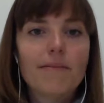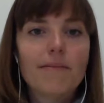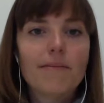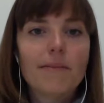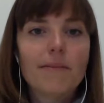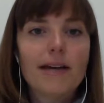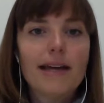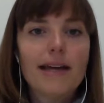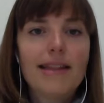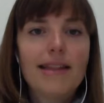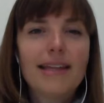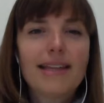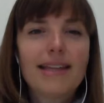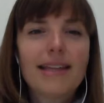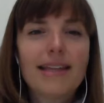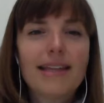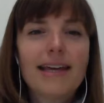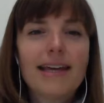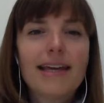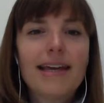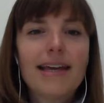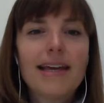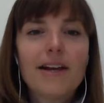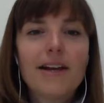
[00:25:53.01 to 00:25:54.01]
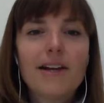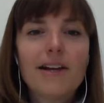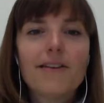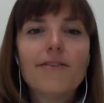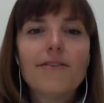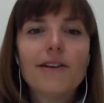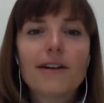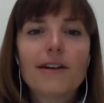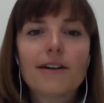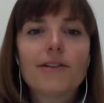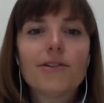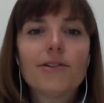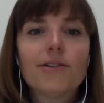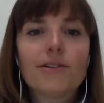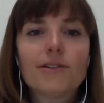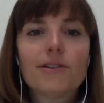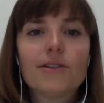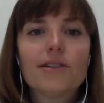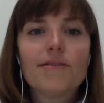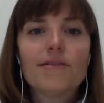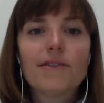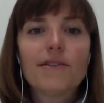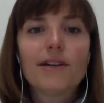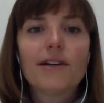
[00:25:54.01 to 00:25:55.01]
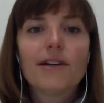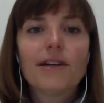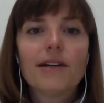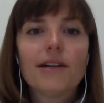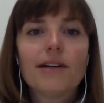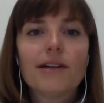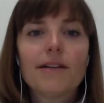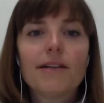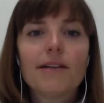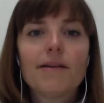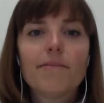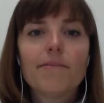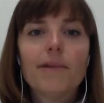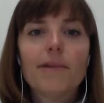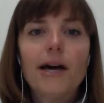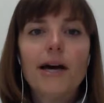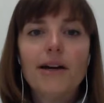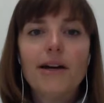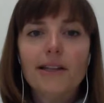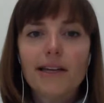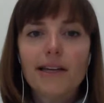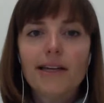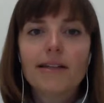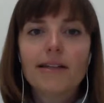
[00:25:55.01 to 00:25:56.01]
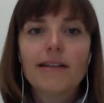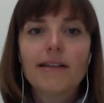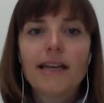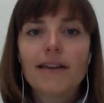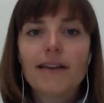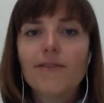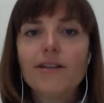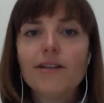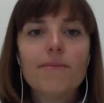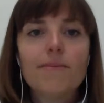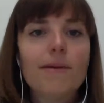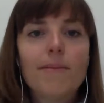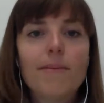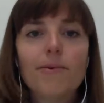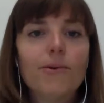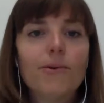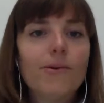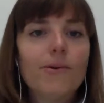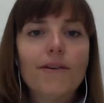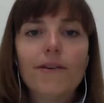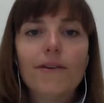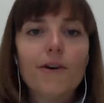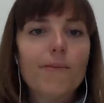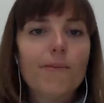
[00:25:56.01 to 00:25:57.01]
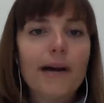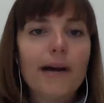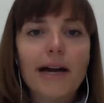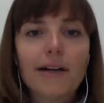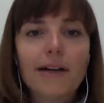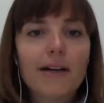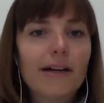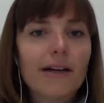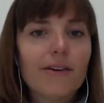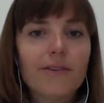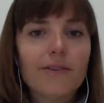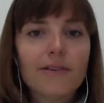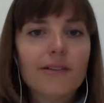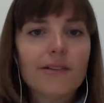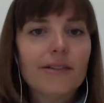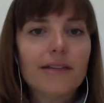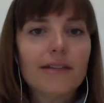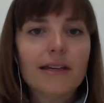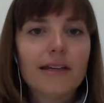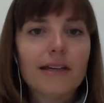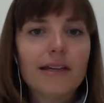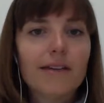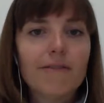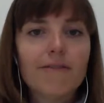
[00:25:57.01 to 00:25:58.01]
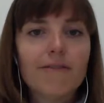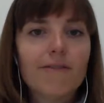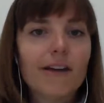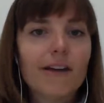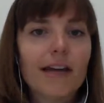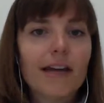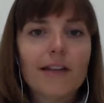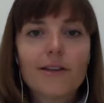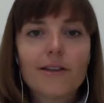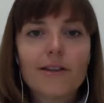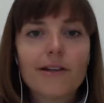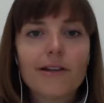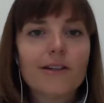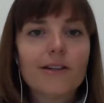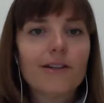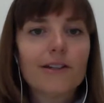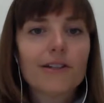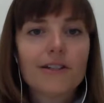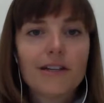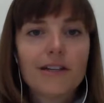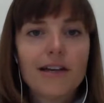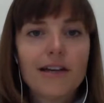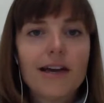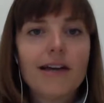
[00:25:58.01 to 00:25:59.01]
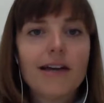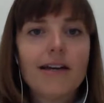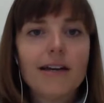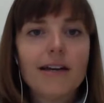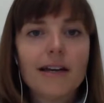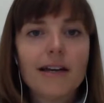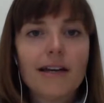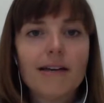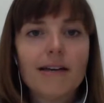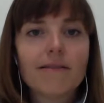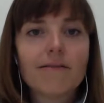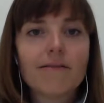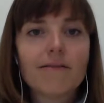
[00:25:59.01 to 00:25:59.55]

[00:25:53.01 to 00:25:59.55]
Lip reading: But I think that narrative in our culture is very compelling, even to people who have no background in faith or in Christianity